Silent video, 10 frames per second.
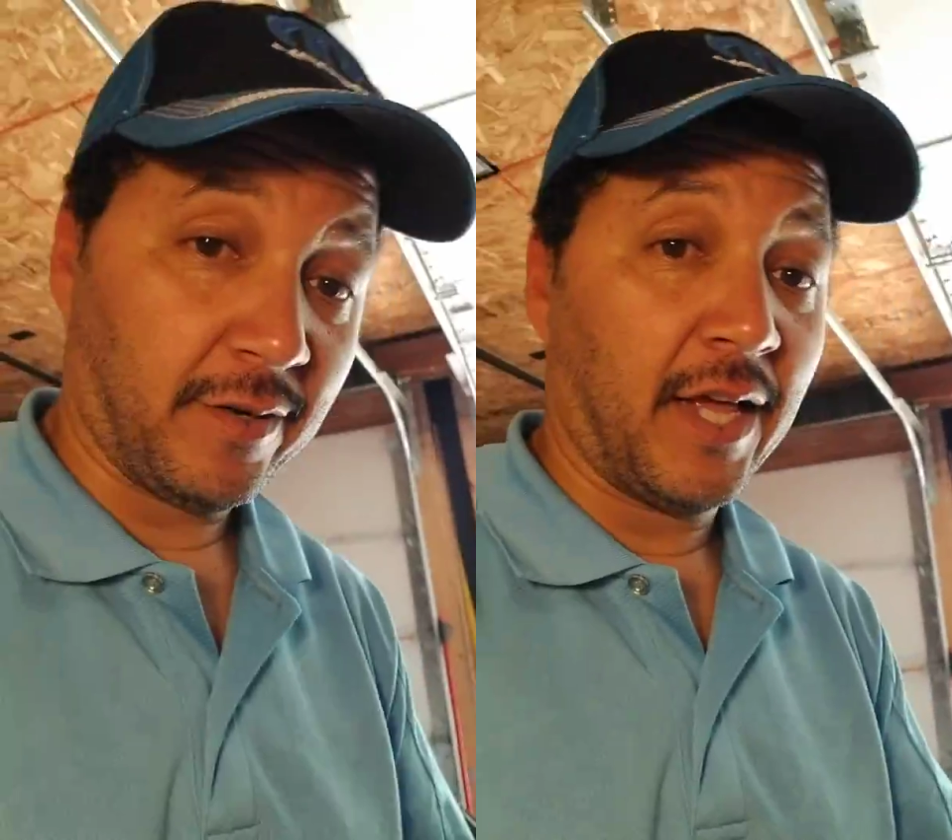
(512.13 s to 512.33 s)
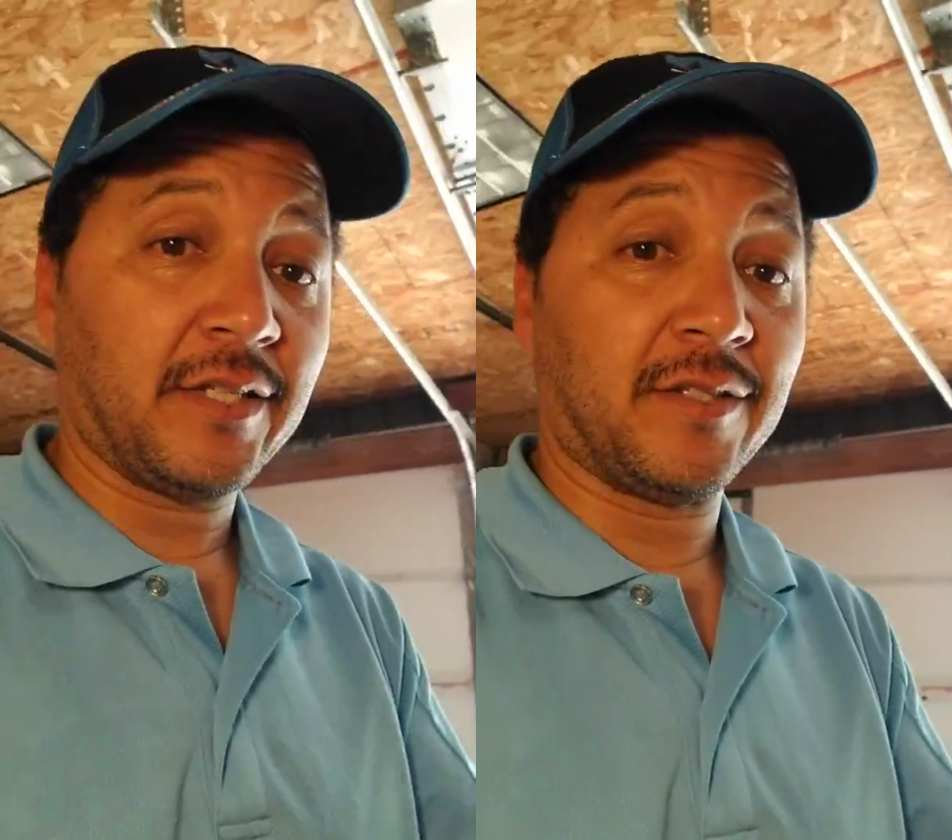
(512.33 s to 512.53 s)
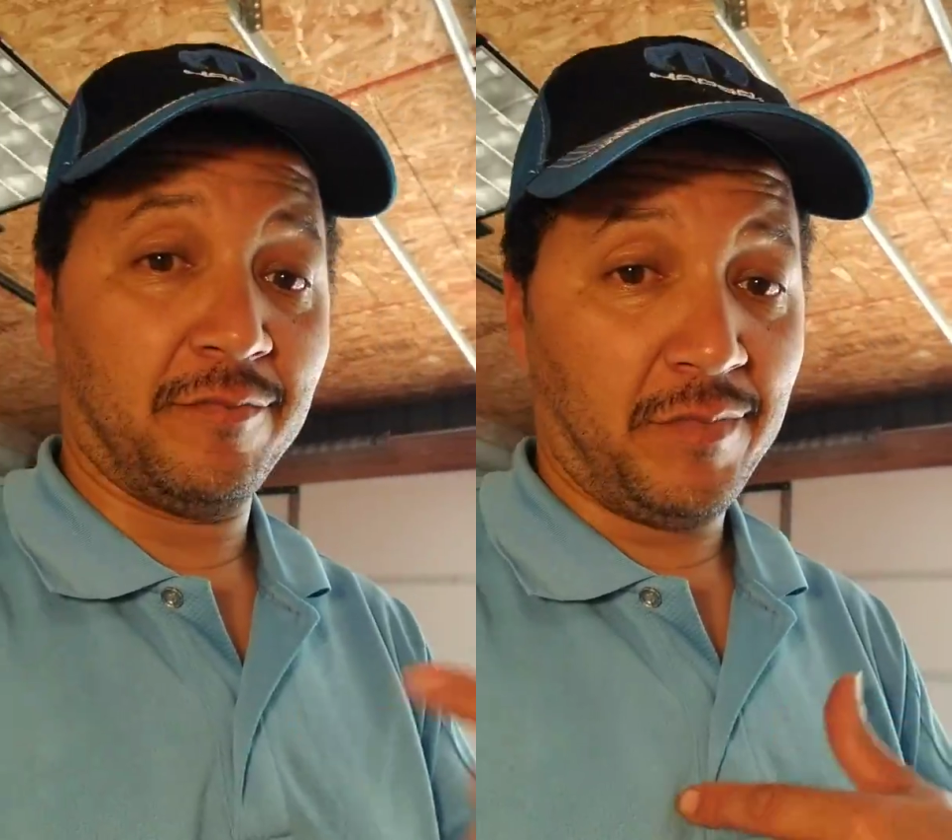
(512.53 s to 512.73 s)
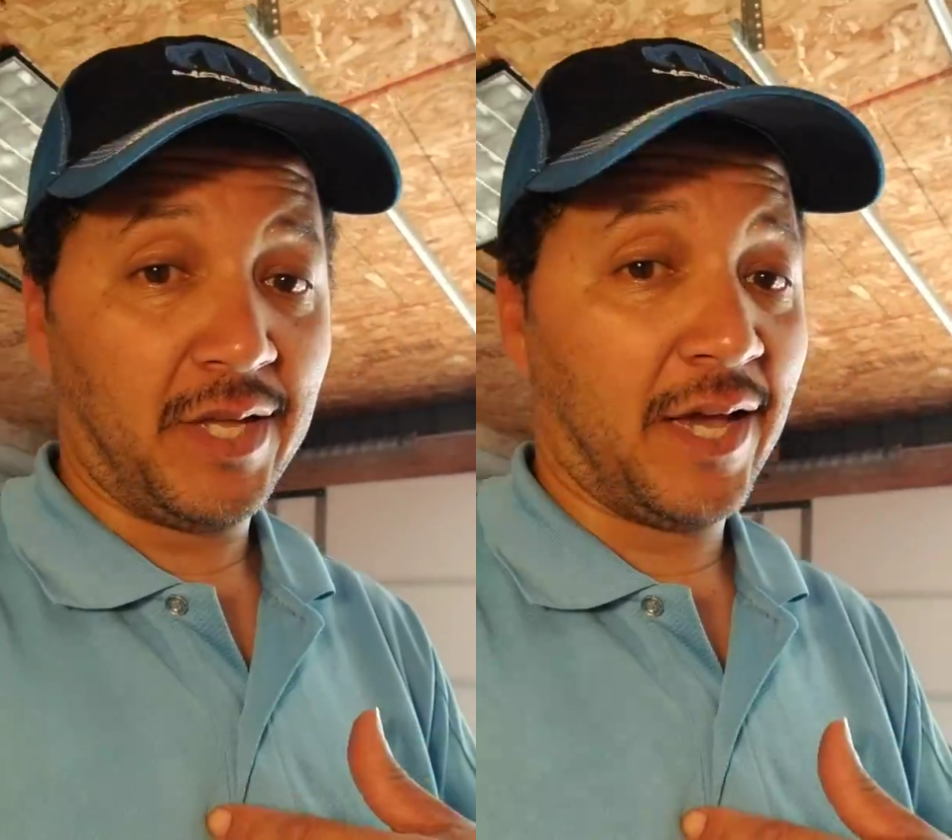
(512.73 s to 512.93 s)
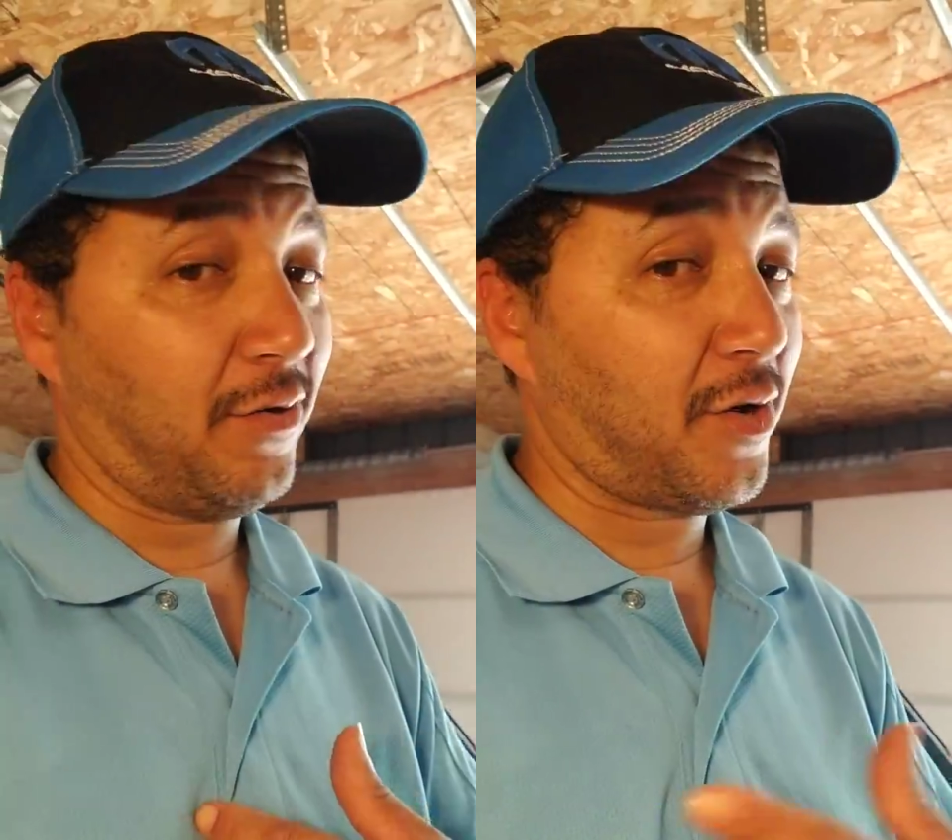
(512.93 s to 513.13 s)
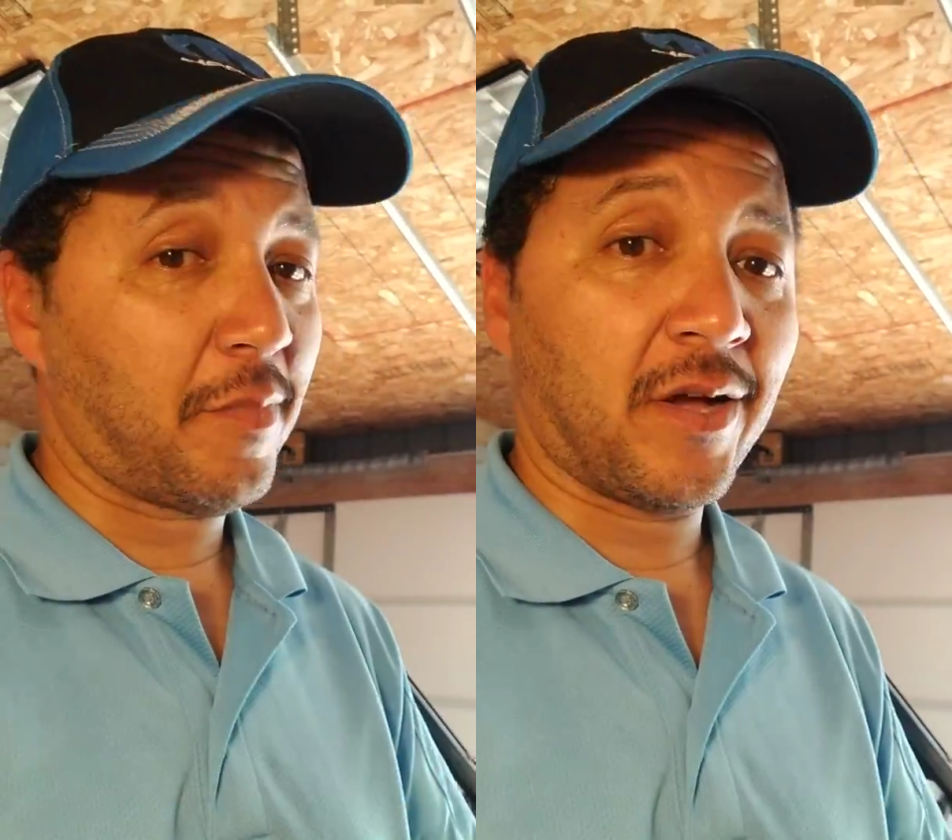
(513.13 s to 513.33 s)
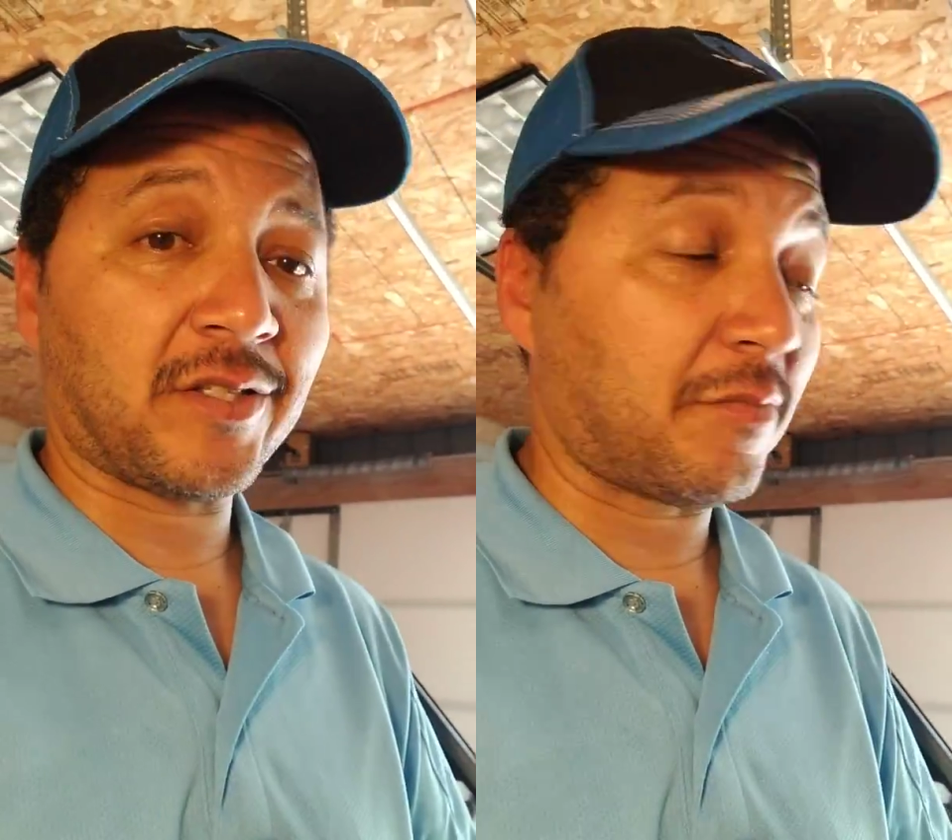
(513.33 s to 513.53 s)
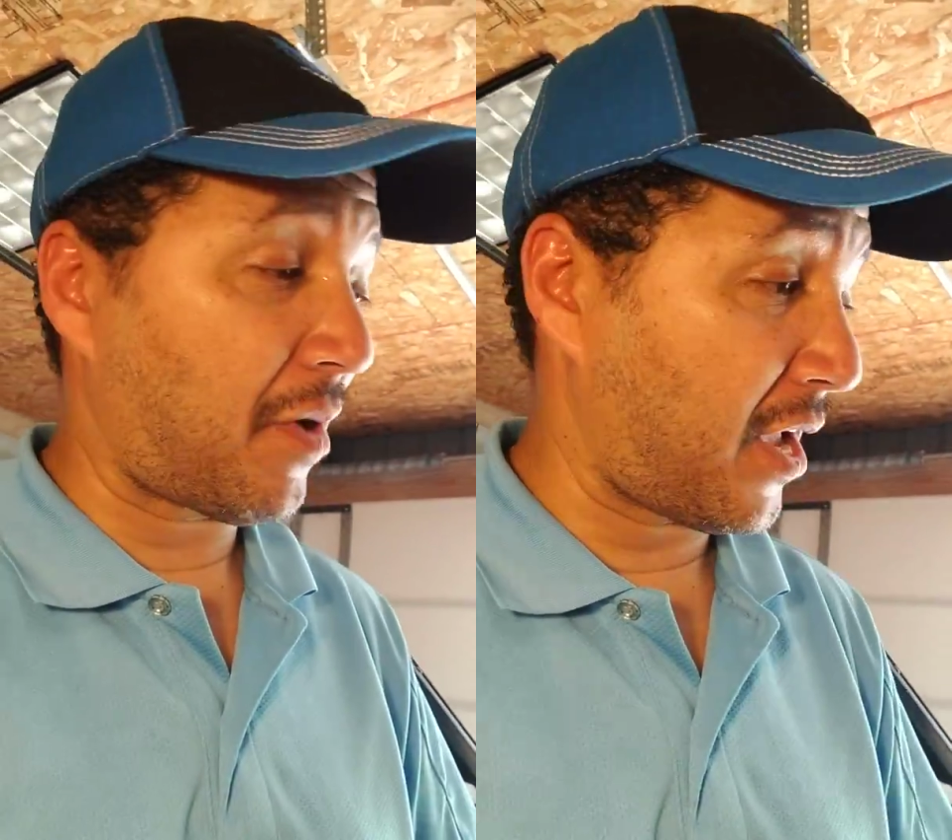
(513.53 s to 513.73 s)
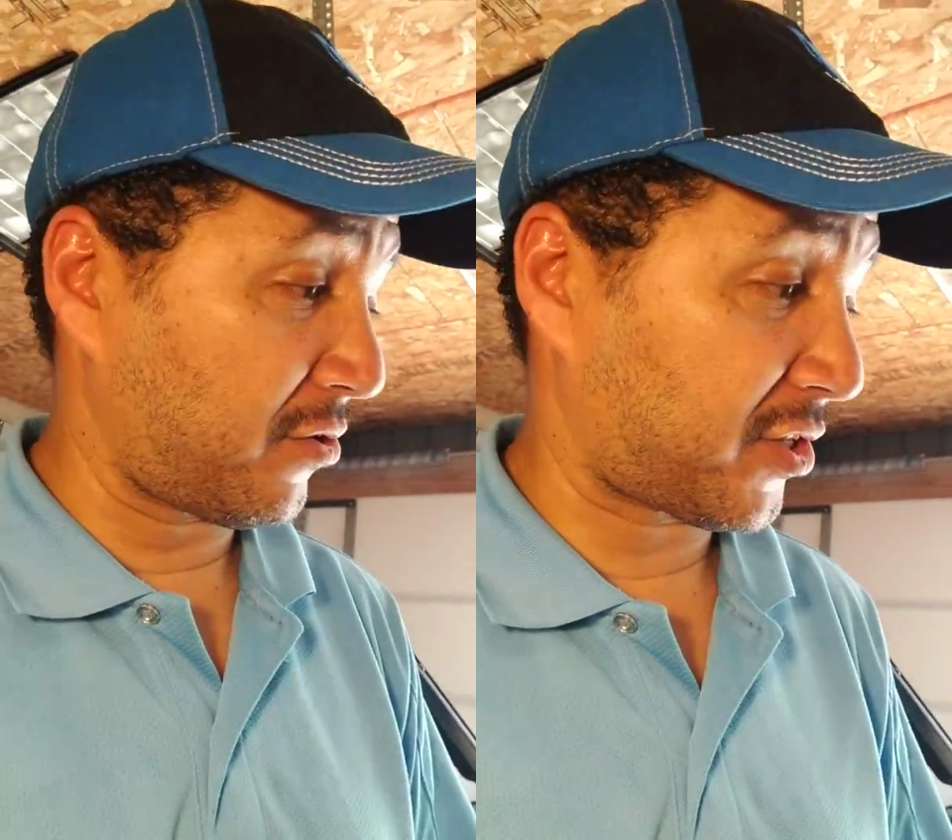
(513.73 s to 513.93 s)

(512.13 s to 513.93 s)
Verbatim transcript: that's to me. I don't know about somebody else.